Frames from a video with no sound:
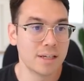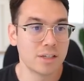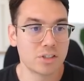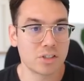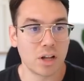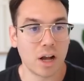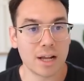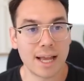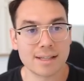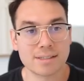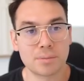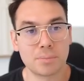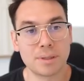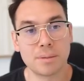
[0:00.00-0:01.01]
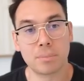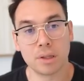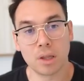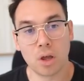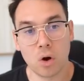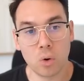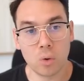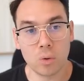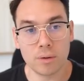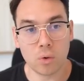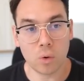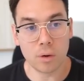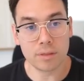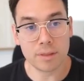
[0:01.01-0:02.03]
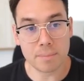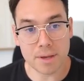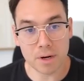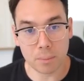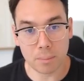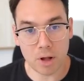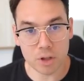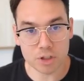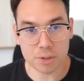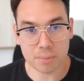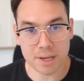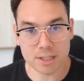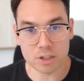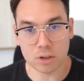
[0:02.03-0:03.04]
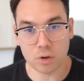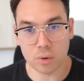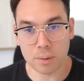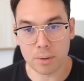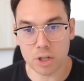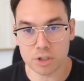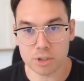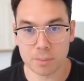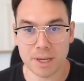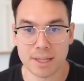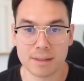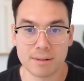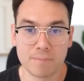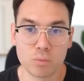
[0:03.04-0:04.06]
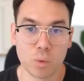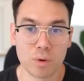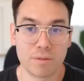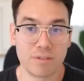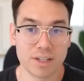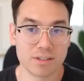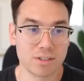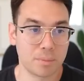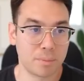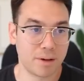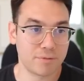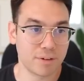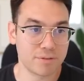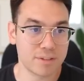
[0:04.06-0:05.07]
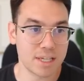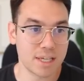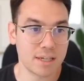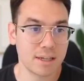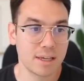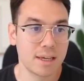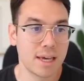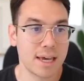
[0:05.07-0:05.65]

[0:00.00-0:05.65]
Stock has to be below the middle Bollinger Band to lower Bollinger Band when VIX is above 15.